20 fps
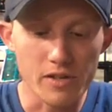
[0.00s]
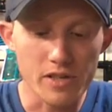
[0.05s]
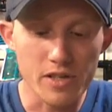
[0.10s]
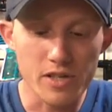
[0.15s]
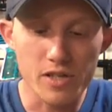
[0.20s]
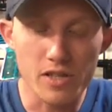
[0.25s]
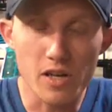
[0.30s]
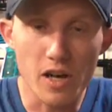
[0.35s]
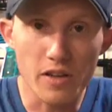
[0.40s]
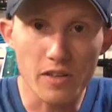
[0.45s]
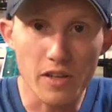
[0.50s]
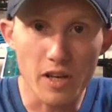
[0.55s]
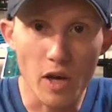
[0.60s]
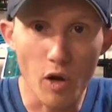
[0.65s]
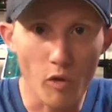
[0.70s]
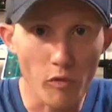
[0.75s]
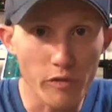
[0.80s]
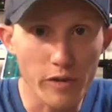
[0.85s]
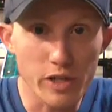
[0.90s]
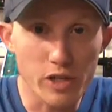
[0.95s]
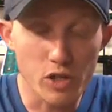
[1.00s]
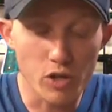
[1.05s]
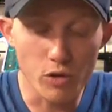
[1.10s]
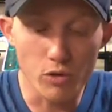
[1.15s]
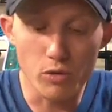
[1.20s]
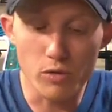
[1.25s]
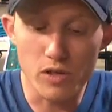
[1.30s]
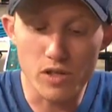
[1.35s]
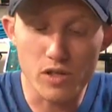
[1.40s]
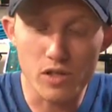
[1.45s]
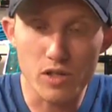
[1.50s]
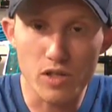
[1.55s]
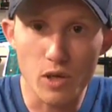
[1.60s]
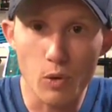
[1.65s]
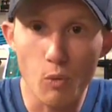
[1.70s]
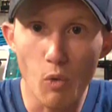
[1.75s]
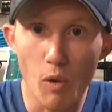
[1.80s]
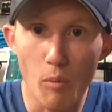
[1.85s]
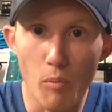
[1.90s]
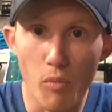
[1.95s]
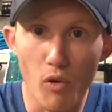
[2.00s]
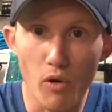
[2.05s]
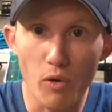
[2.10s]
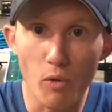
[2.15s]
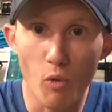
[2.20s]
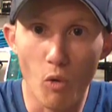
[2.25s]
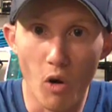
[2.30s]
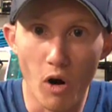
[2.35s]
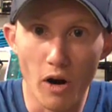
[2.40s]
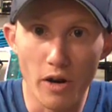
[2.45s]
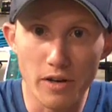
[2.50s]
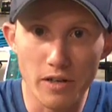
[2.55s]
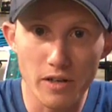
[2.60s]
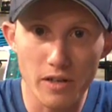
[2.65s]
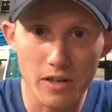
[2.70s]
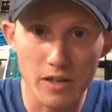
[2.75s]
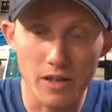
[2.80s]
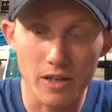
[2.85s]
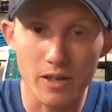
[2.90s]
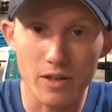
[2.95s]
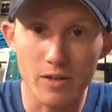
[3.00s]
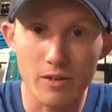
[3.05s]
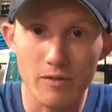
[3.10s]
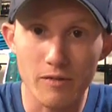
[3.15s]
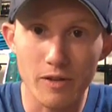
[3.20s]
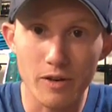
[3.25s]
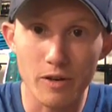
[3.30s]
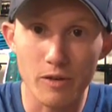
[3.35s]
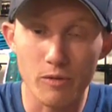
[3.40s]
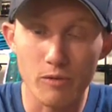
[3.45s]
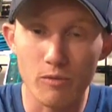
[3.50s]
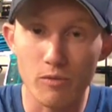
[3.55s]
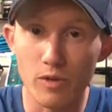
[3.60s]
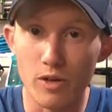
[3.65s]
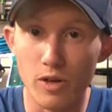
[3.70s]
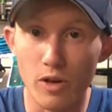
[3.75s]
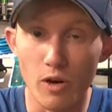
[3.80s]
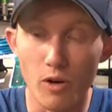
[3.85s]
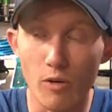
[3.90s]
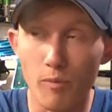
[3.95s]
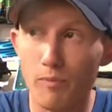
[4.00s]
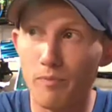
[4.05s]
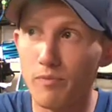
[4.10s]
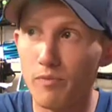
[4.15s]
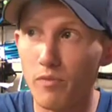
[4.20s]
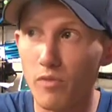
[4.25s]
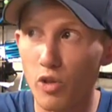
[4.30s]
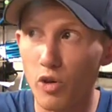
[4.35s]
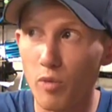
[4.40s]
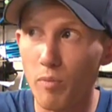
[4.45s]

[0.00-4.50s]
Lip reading: This is not the LV2, this is the 1.1,